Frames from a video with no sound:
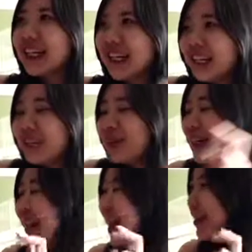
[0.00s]
A little bit
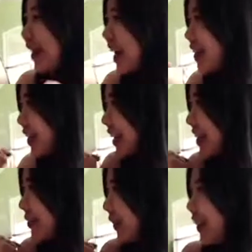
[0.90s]
educational as
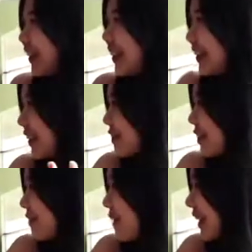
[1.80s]
well in terms of
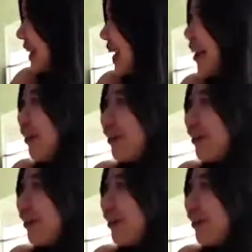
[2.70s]
mental health.